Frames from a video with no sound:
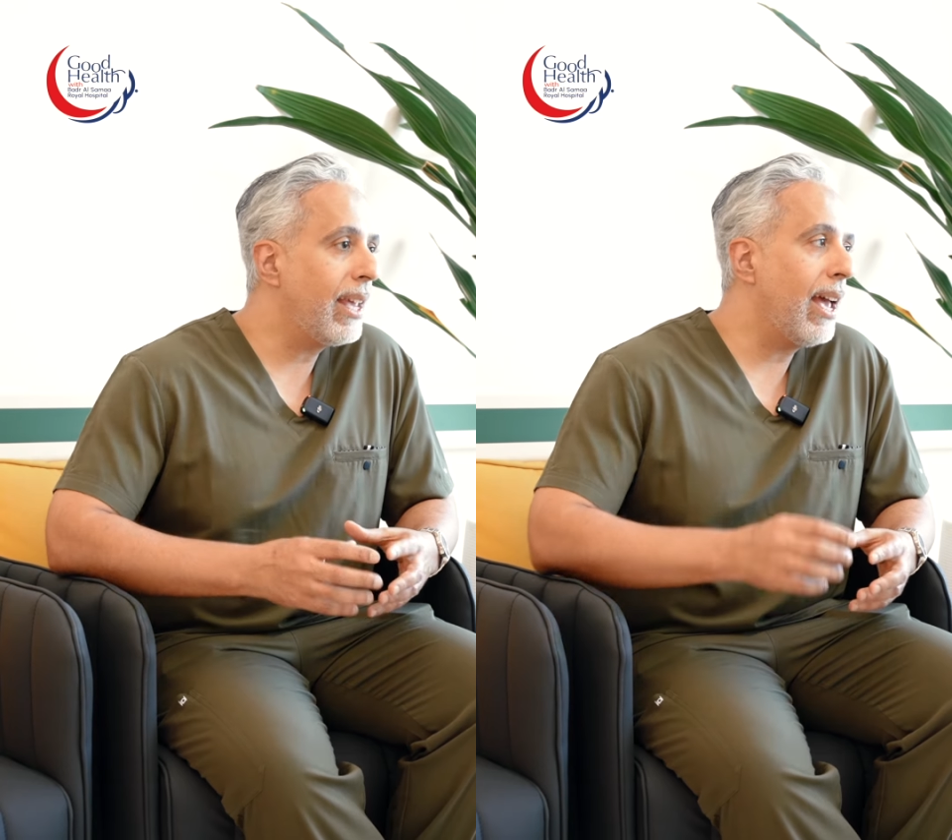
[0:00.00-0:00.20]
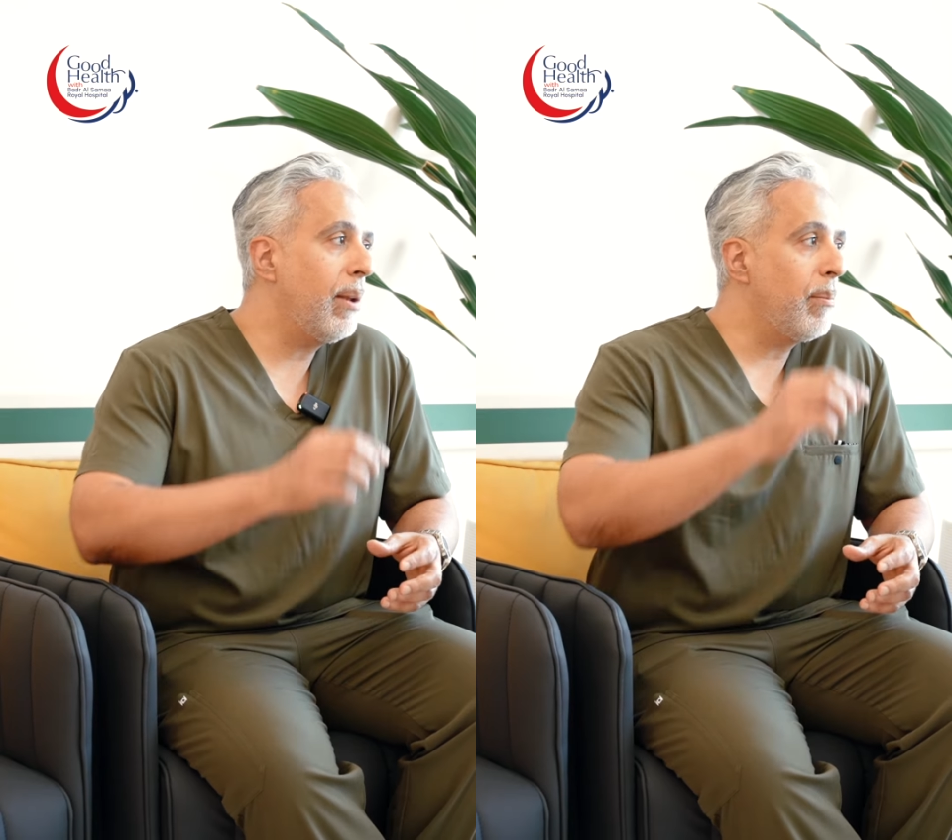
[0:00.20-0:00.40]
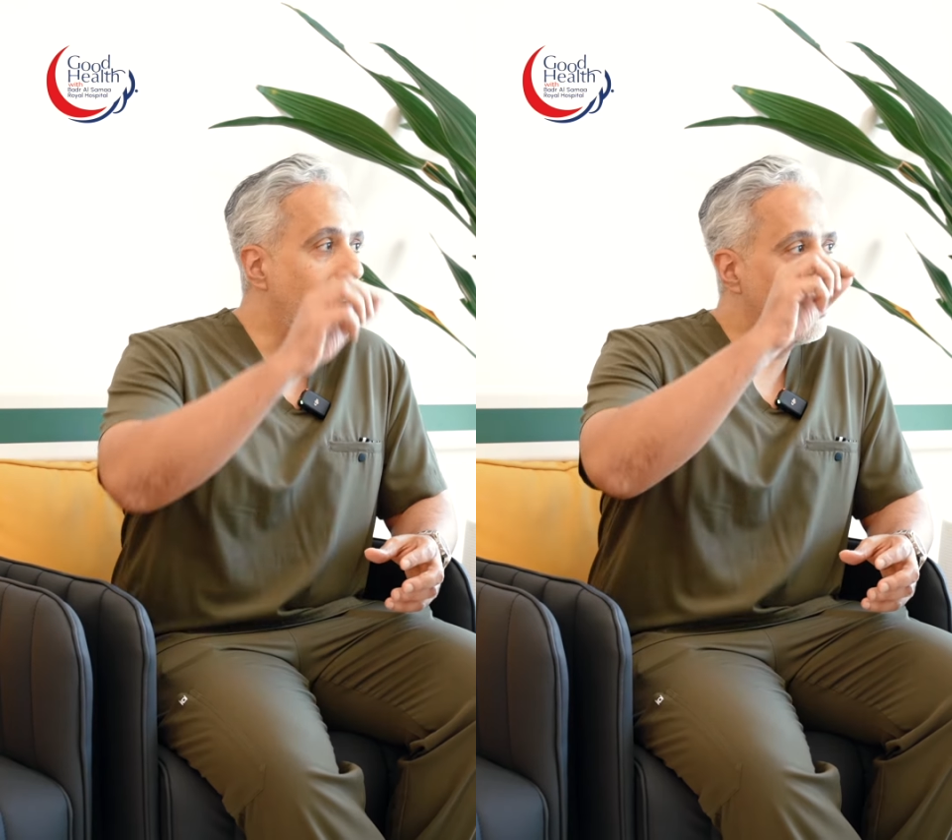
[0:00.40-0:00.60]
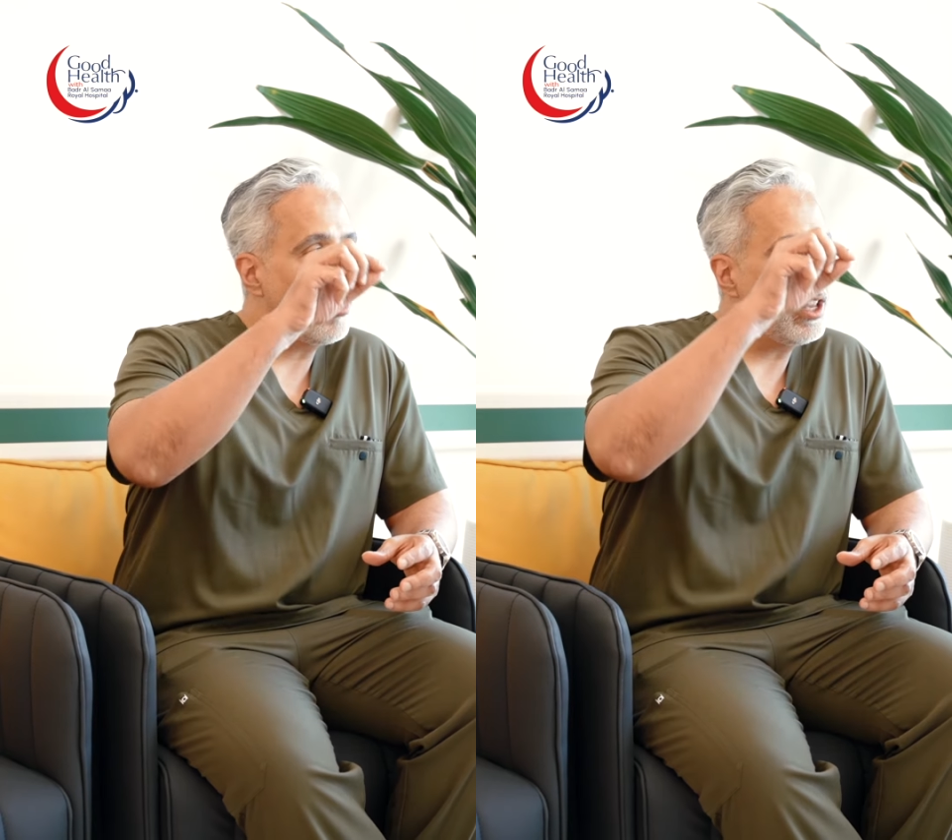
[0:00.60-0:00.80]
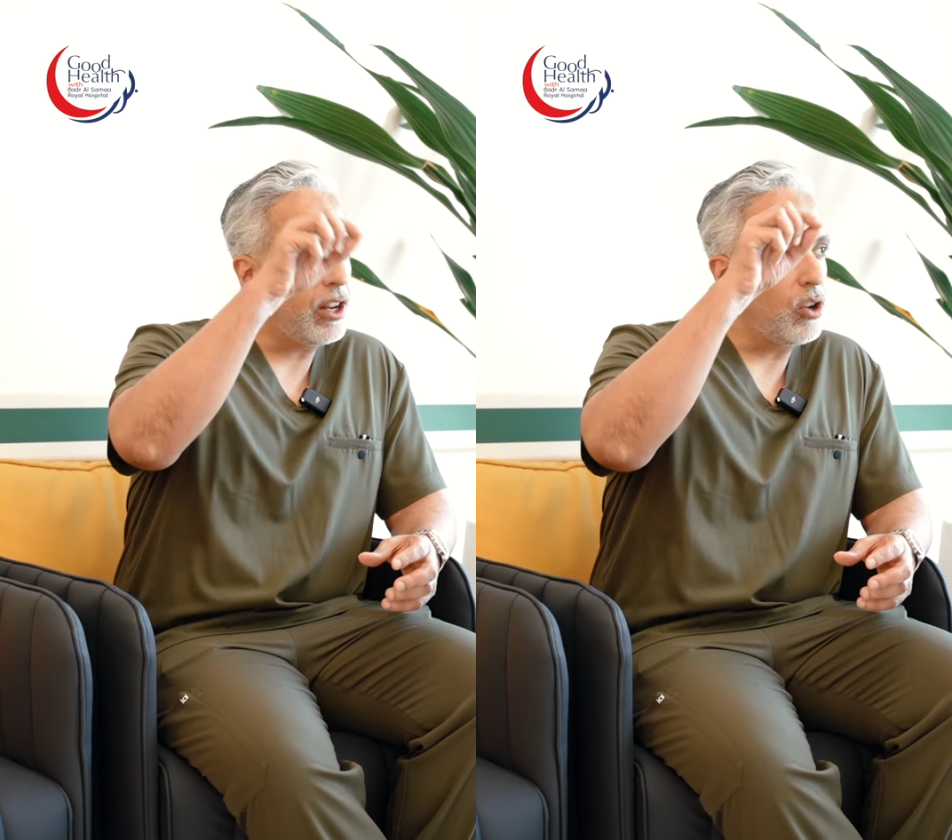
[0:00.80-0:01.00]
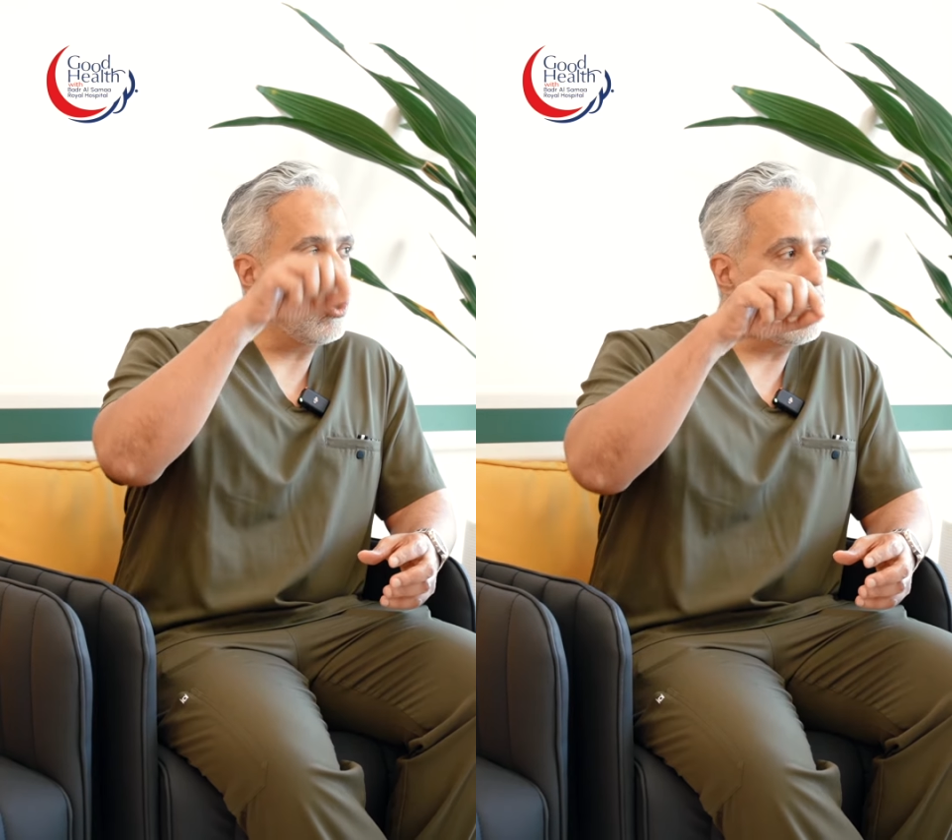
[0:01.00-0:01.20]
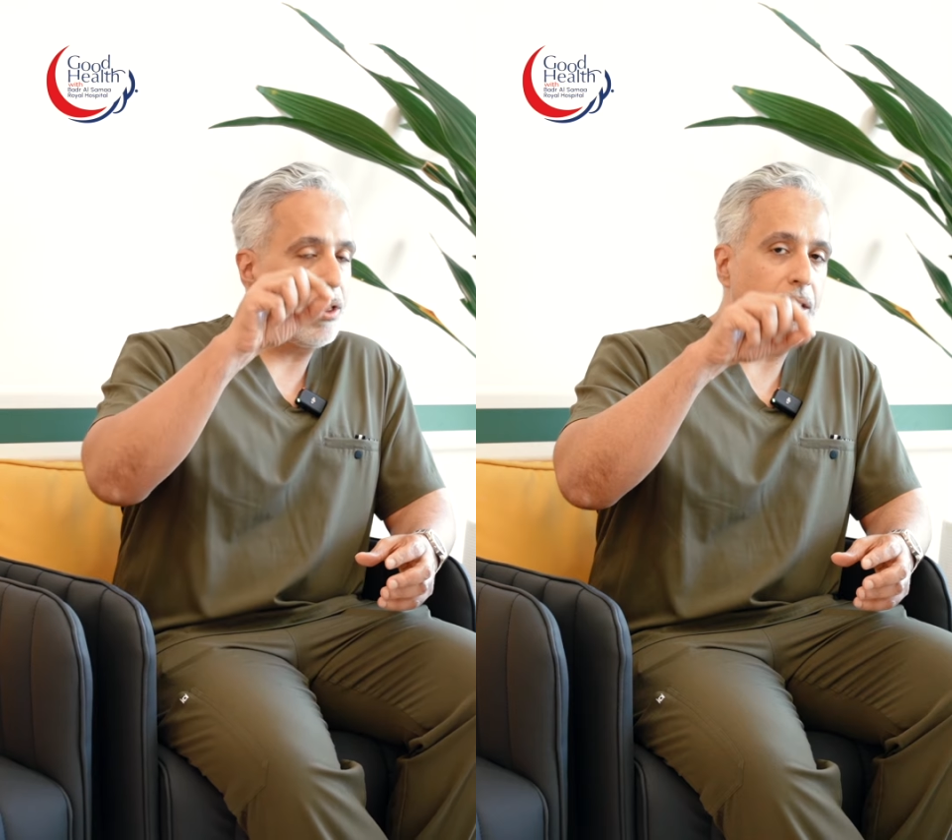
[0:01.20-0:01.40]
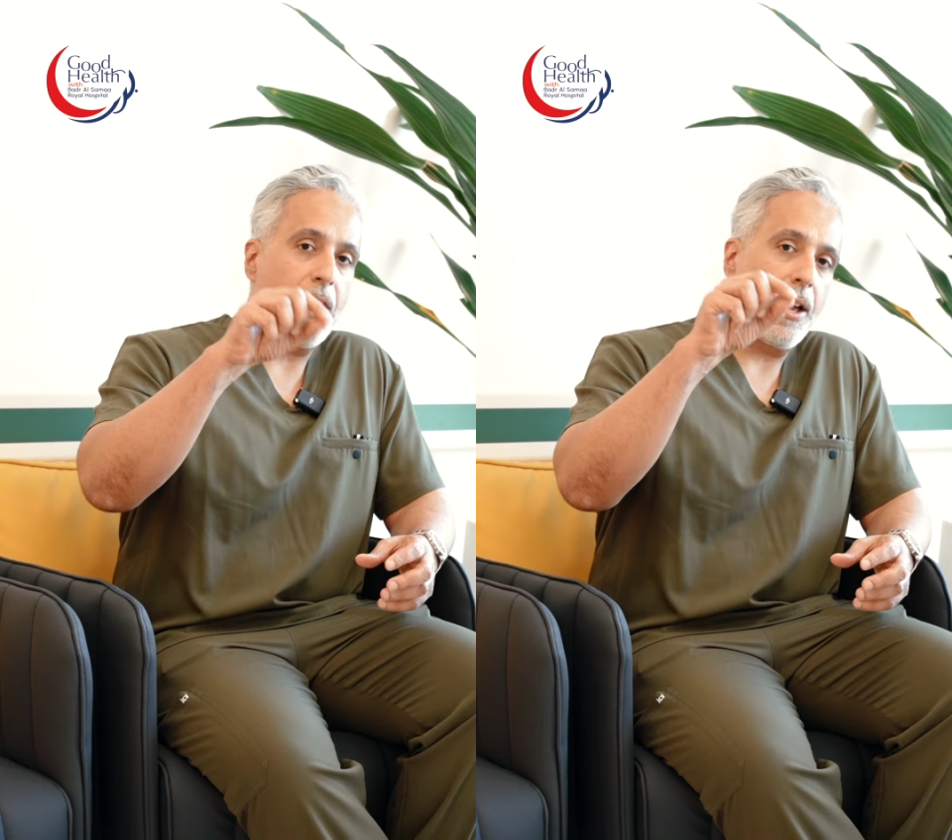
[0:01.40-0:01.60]
can migrate and go to
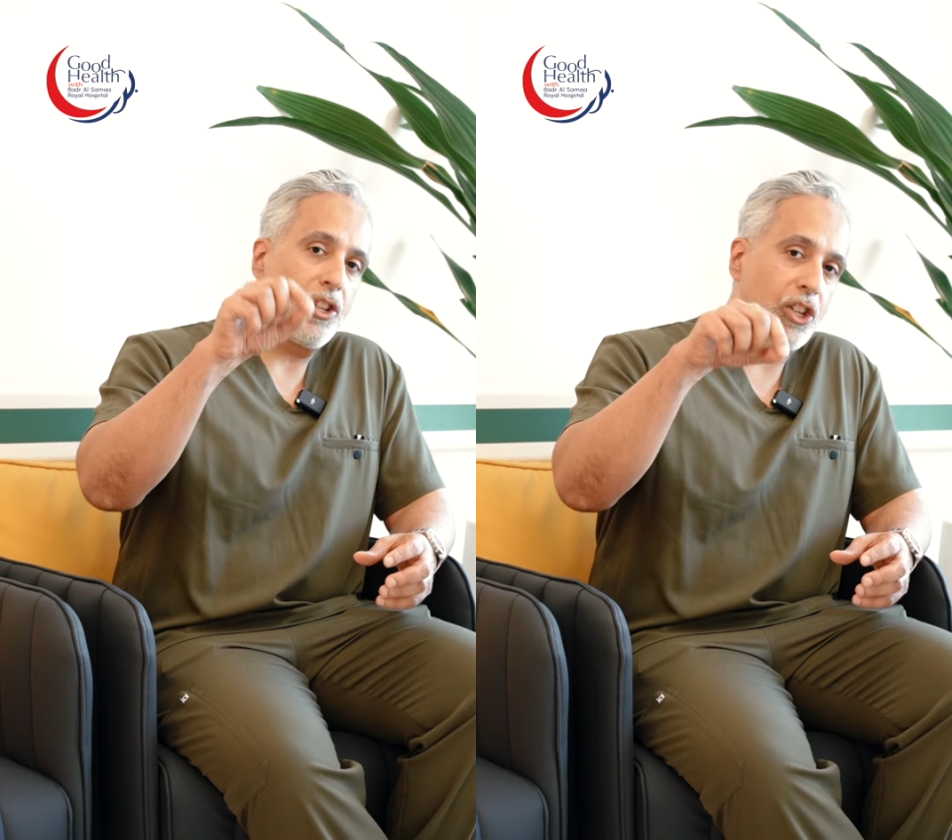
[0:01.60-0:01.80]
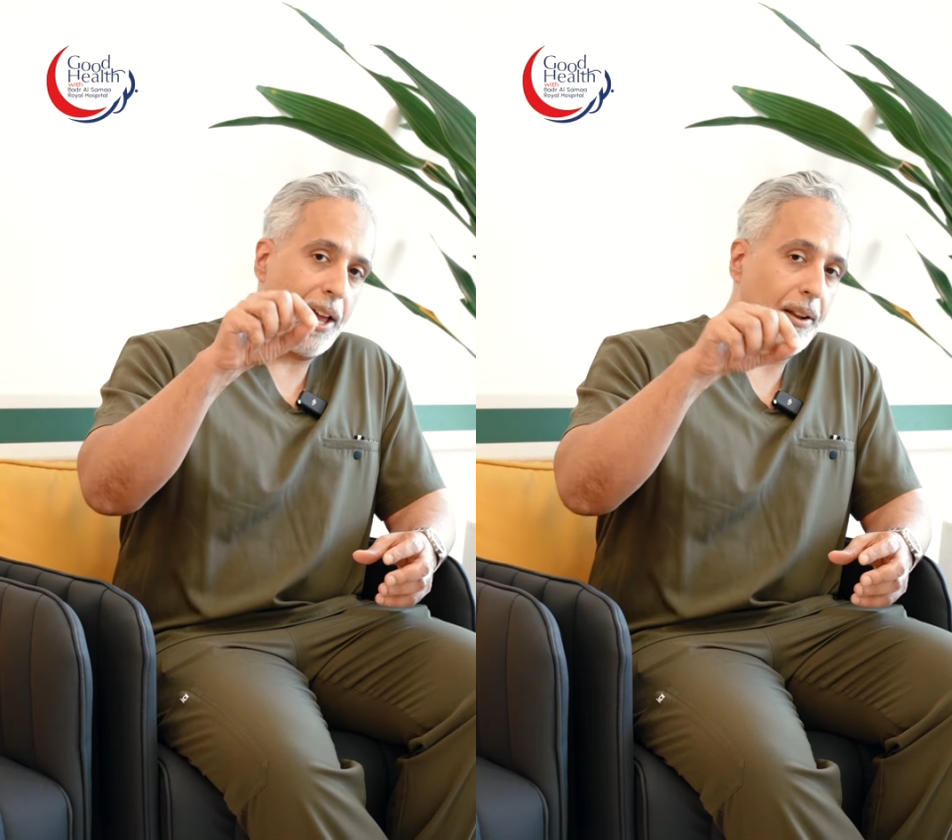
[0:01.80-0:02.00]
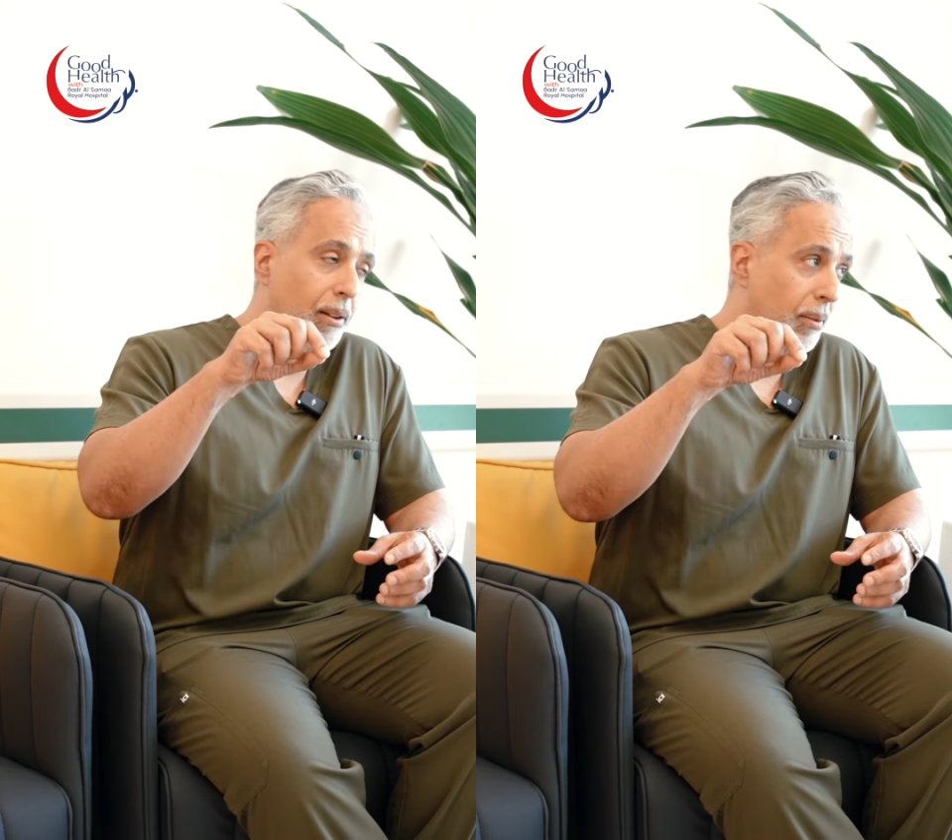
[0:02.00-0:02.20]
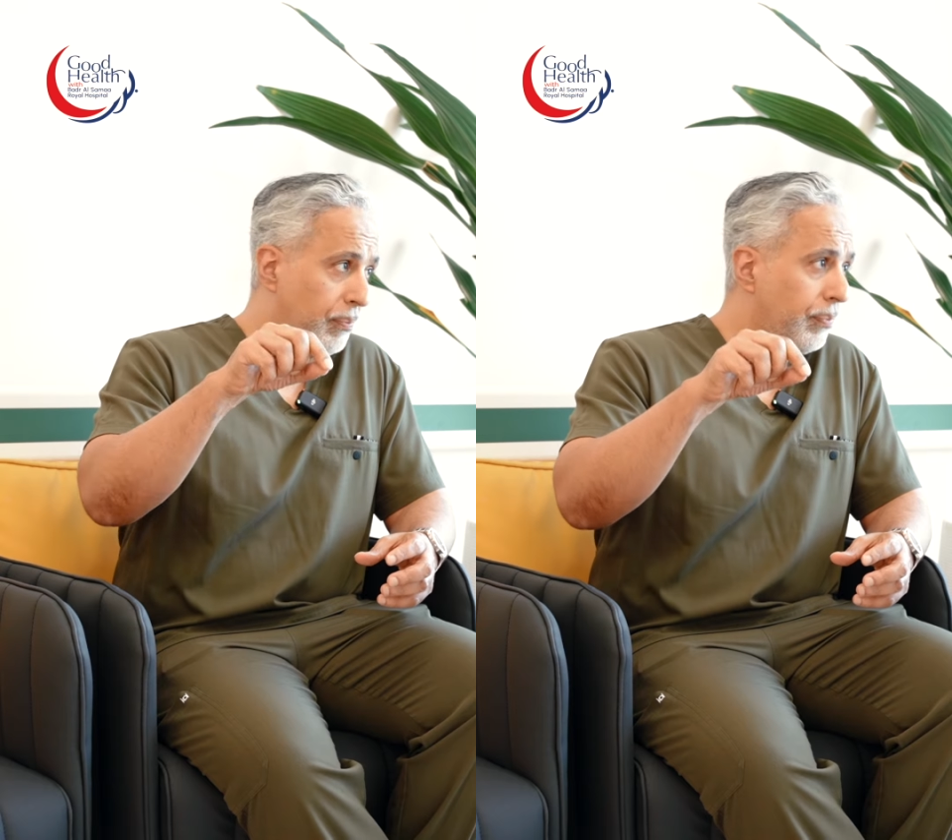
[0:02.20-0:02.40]
the channel.